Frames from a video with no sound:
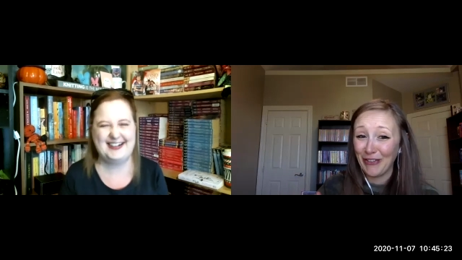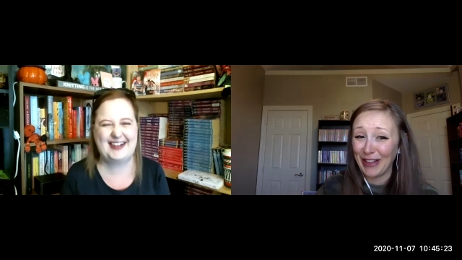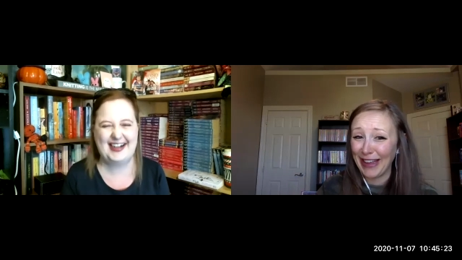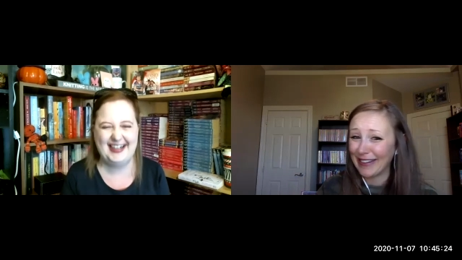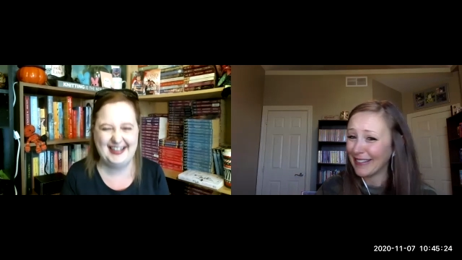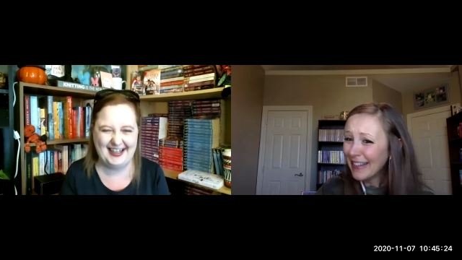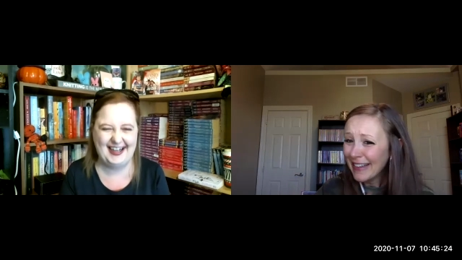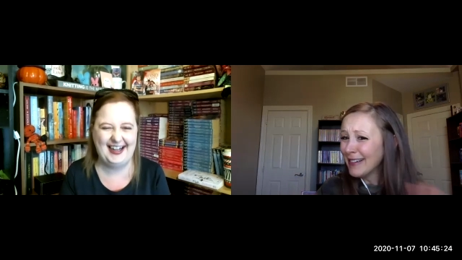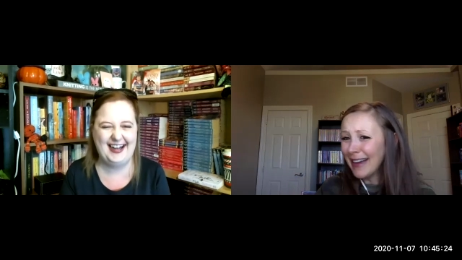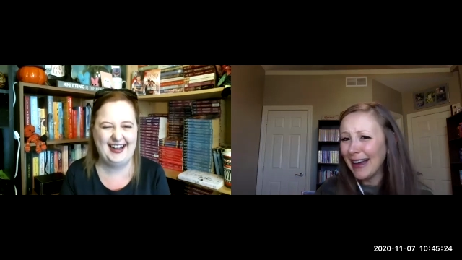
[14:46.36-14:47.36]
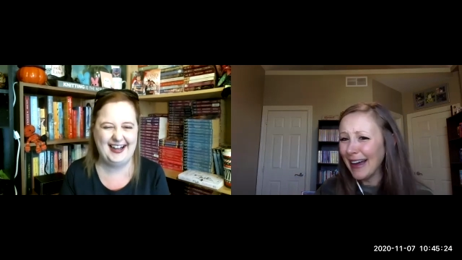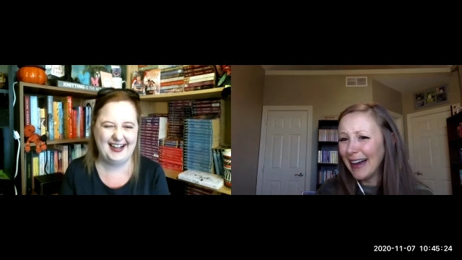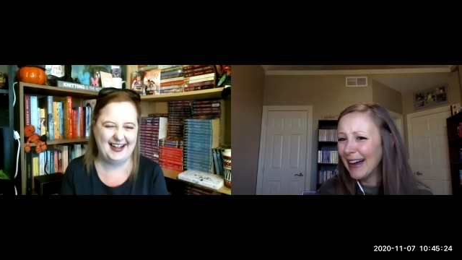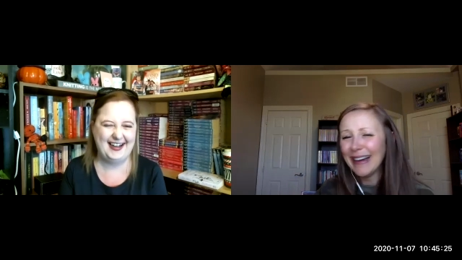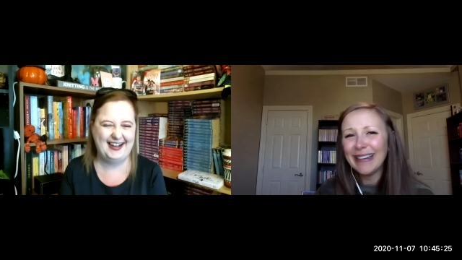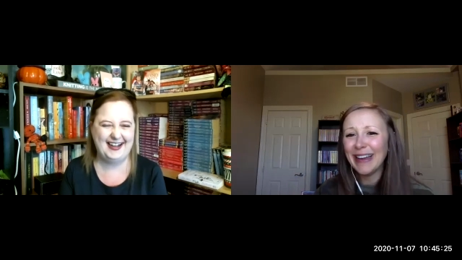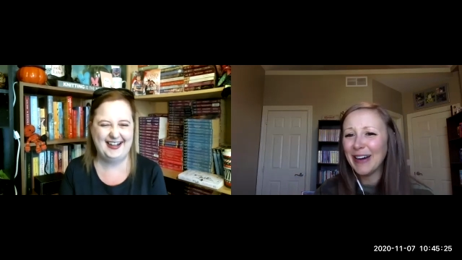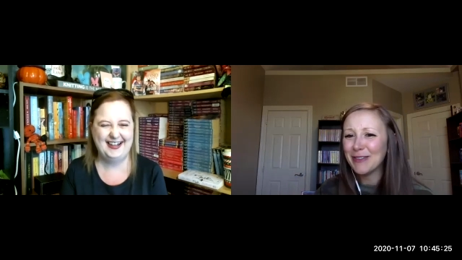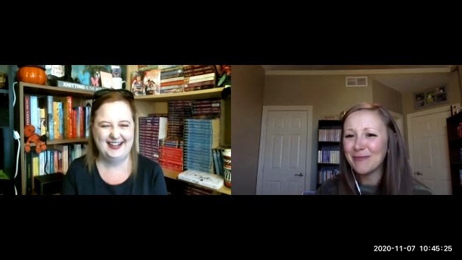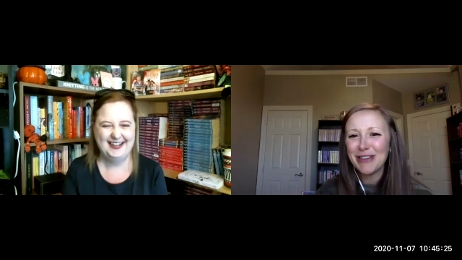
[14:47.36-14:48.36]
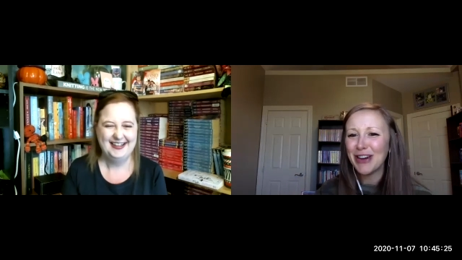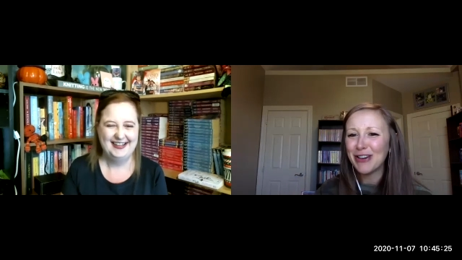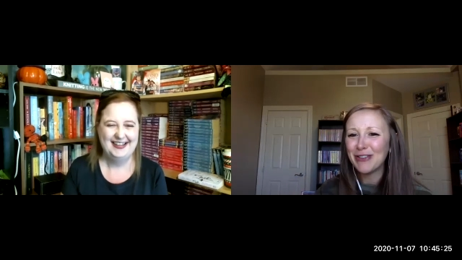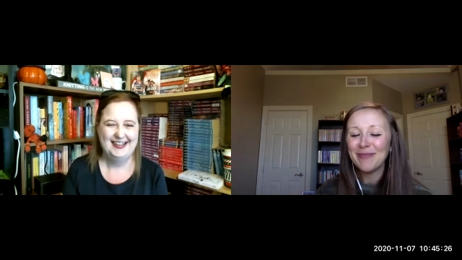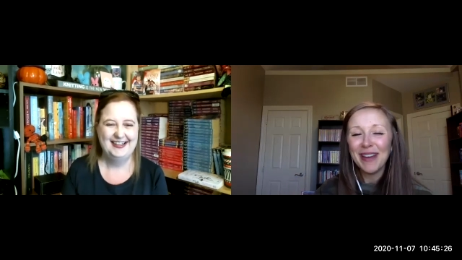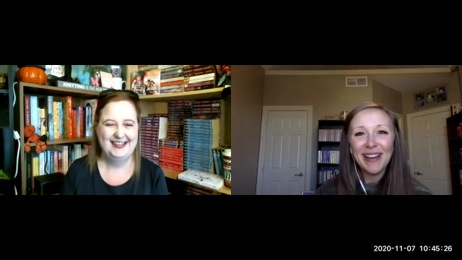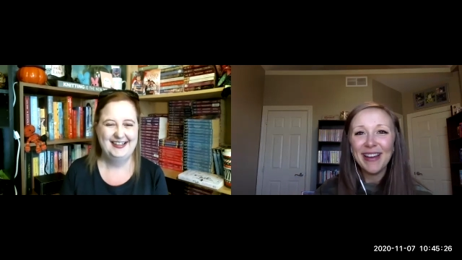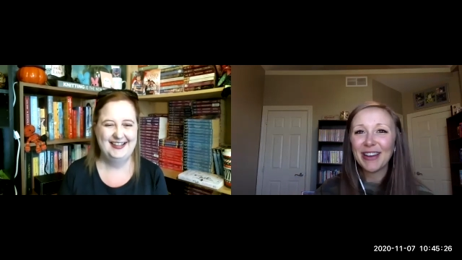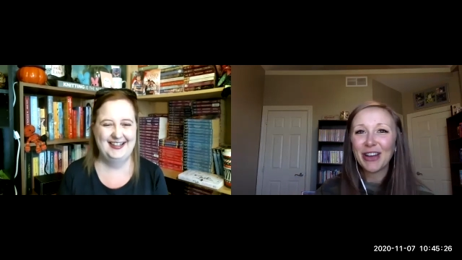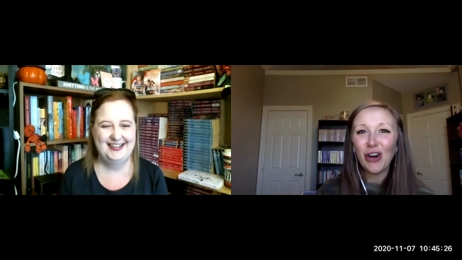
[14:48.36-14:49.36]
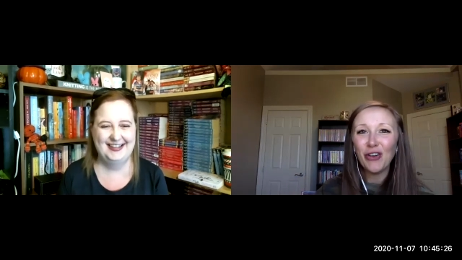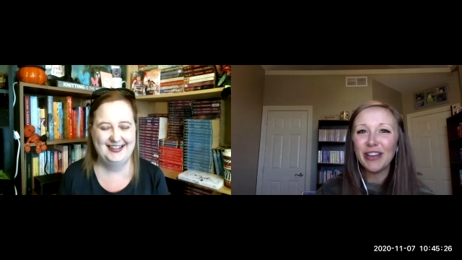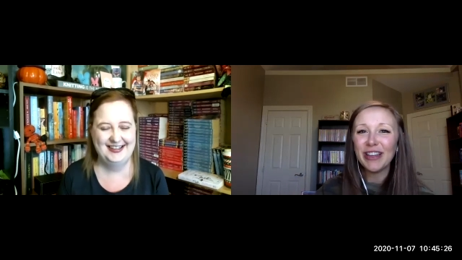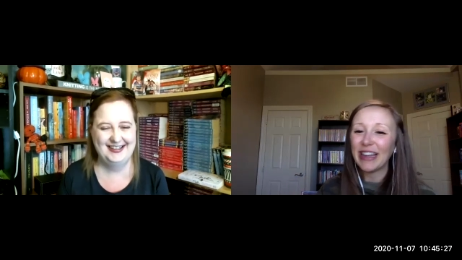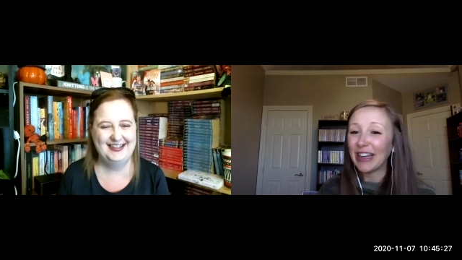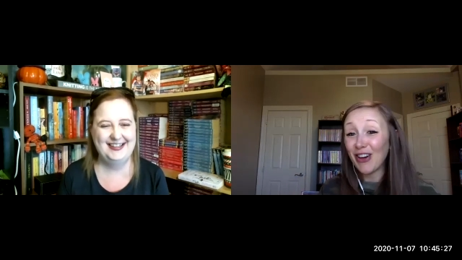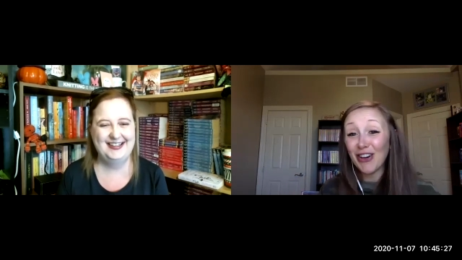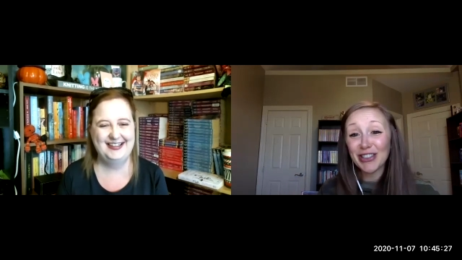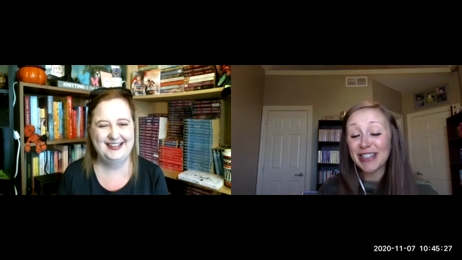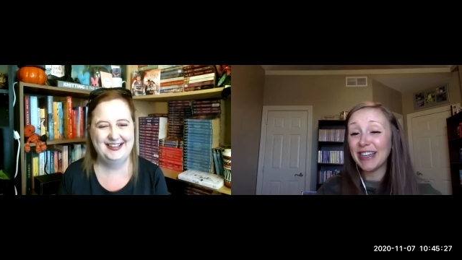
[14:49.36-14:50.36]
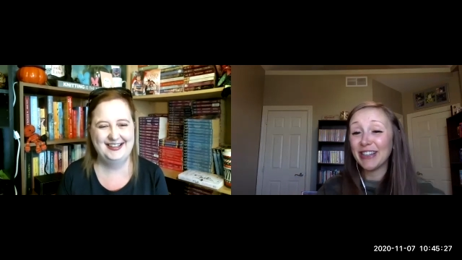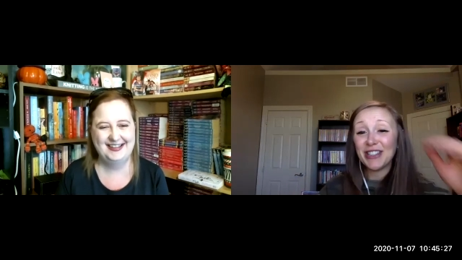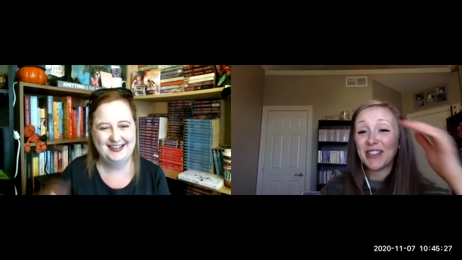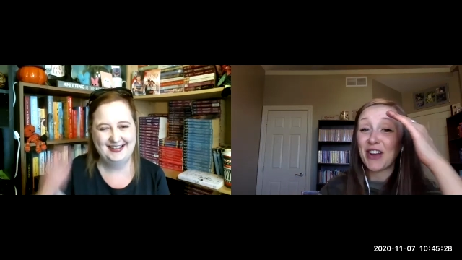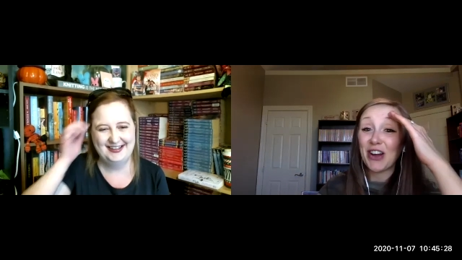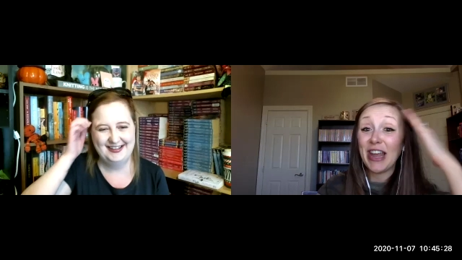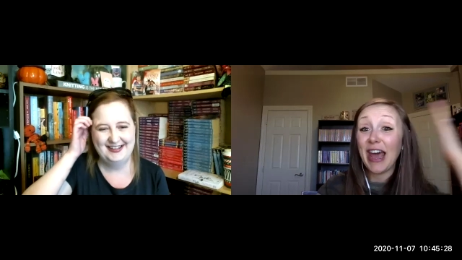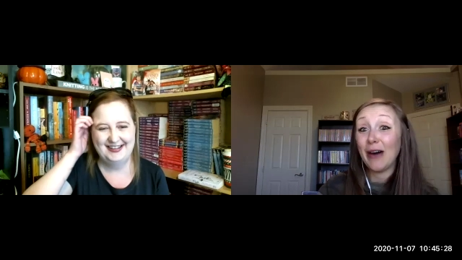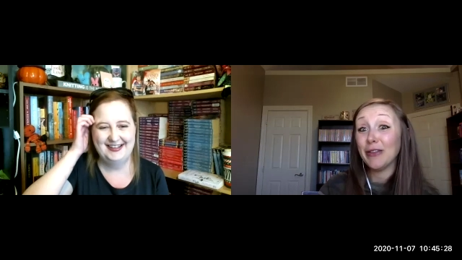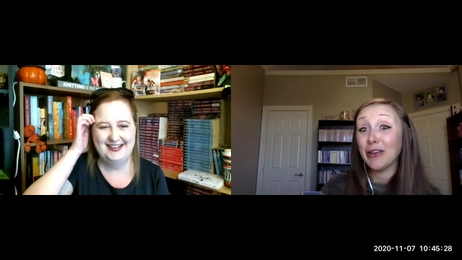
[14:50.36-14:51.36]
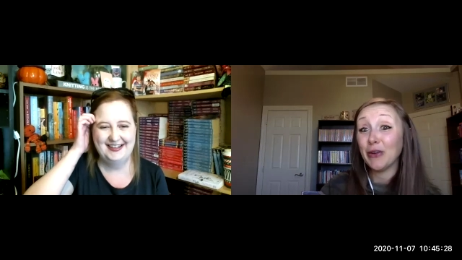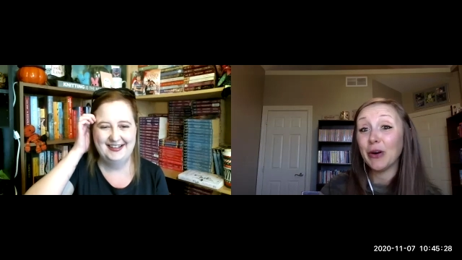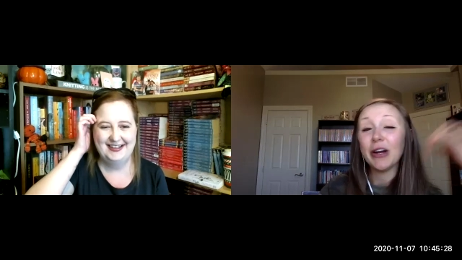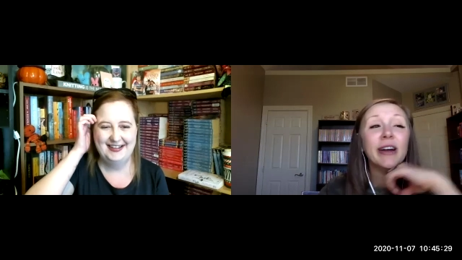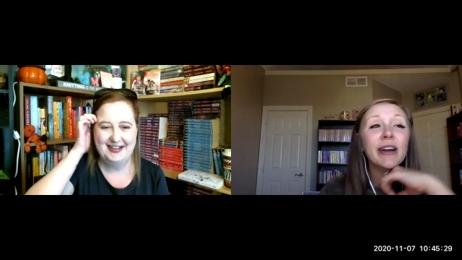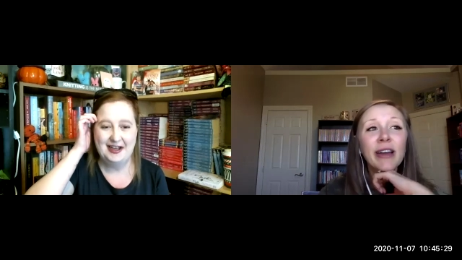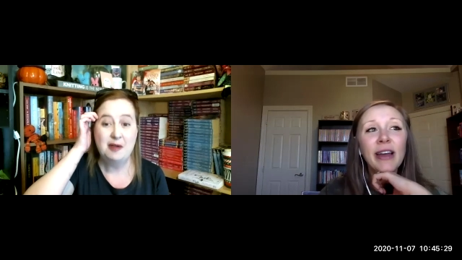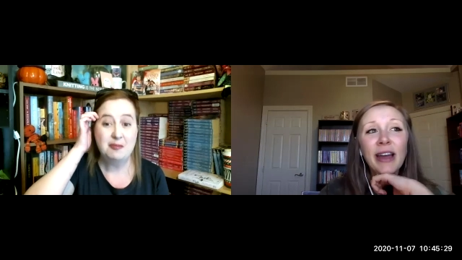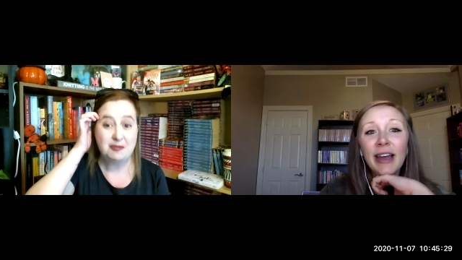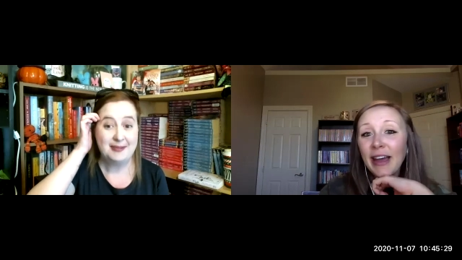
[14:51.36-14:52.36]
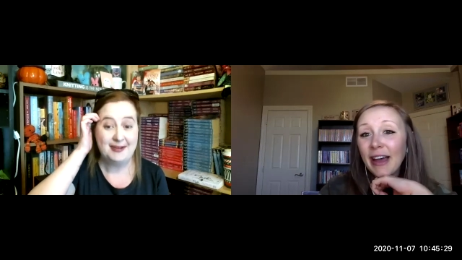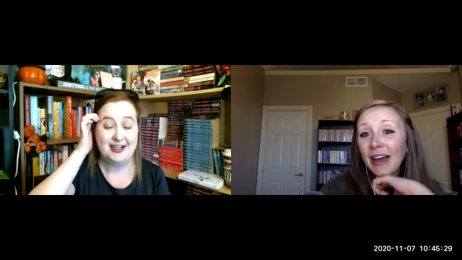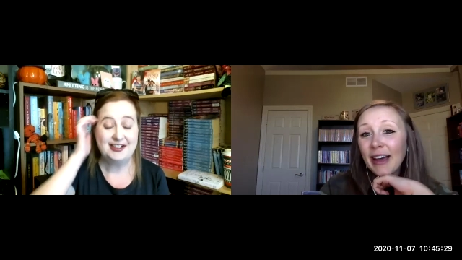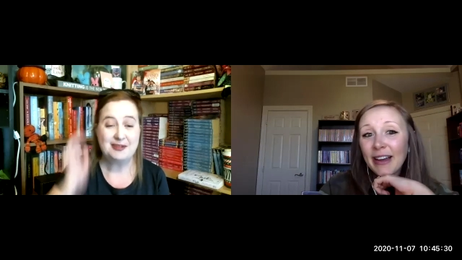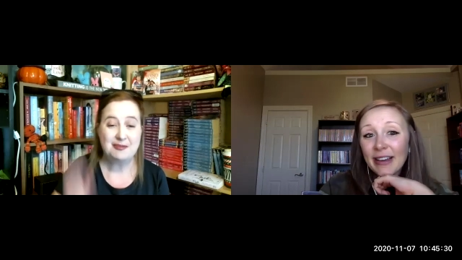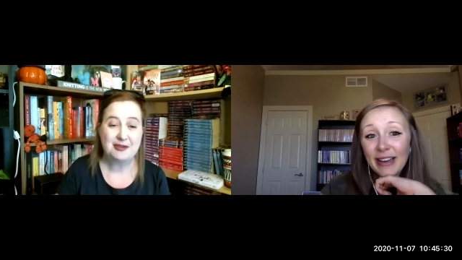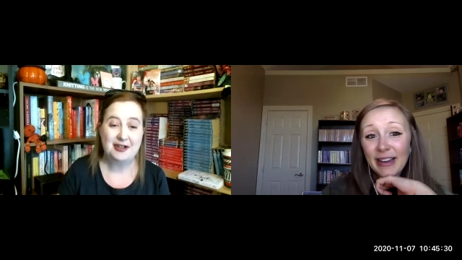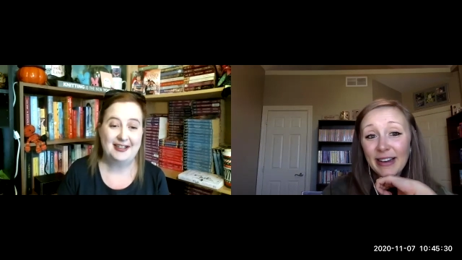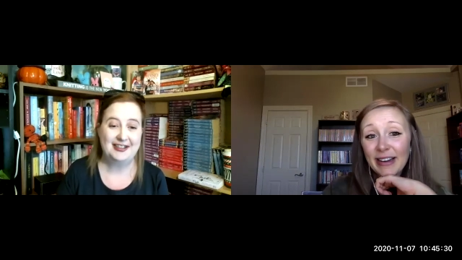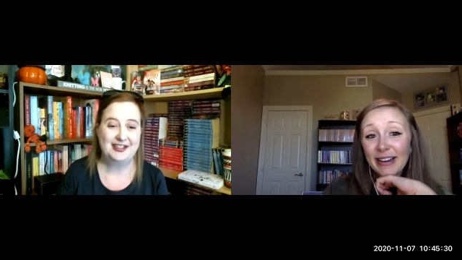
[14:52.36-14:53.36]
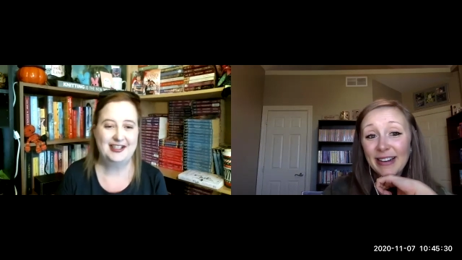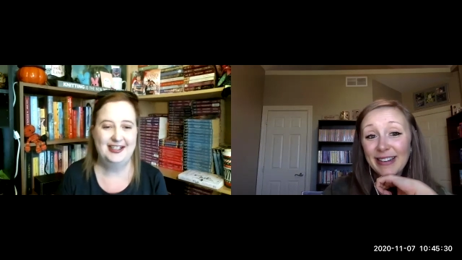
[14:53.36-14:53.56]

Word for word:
Speaker 1: right? Like, uh-uh. No, no. COVID, like all standards have gone out the door.
Speaker 2: Pretty much, pretty much.